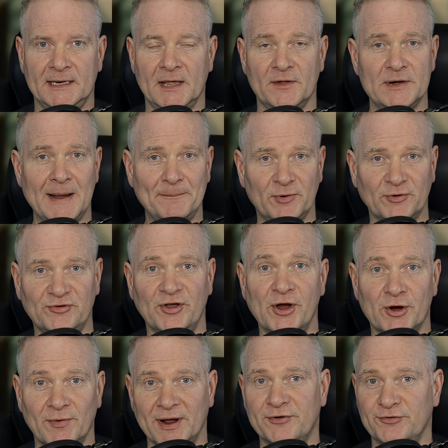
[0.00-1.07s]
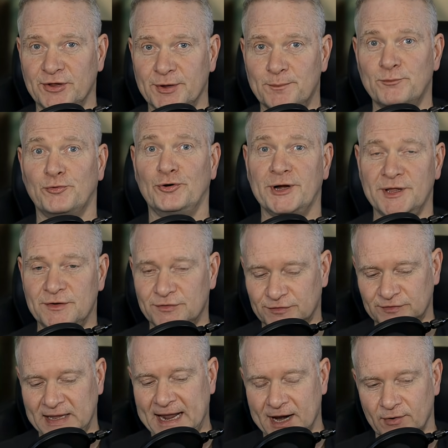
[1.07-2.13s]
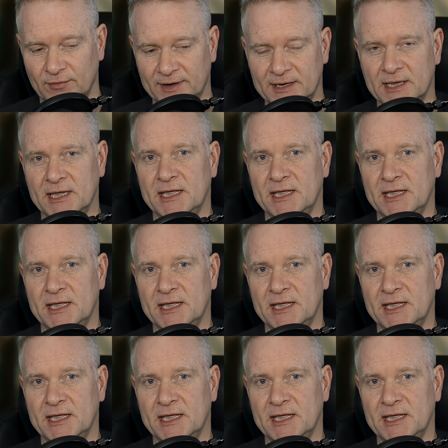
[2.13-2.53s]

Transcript: Now, the numbers here are actually pretty staggering.